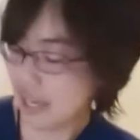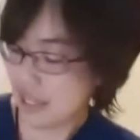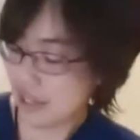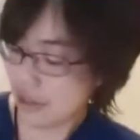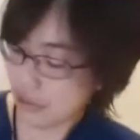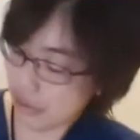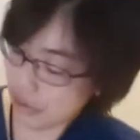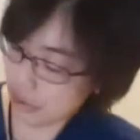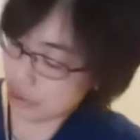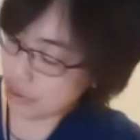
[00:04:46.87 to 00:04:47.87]
The
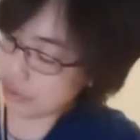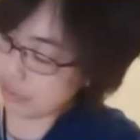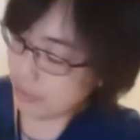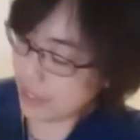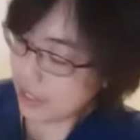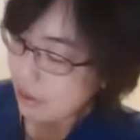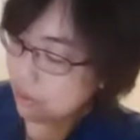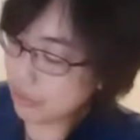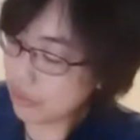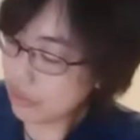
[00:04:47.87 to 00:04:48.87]
nose should be
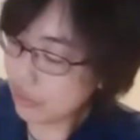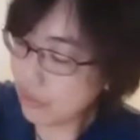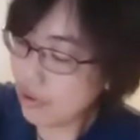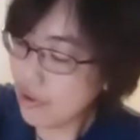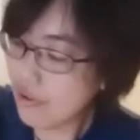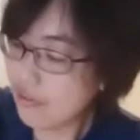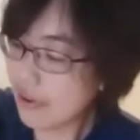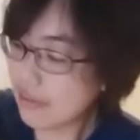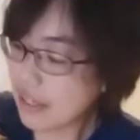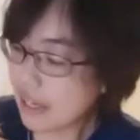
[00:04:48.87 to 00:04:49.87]
also
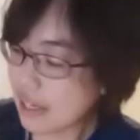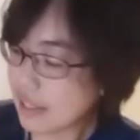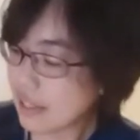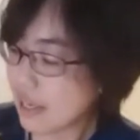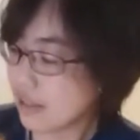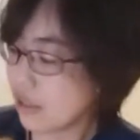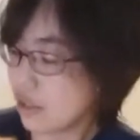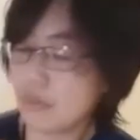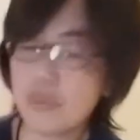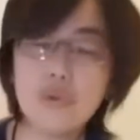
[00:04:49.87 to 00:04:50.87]
very nice and
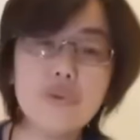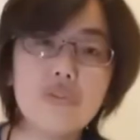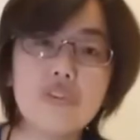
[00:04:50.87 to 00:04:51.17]
smooth.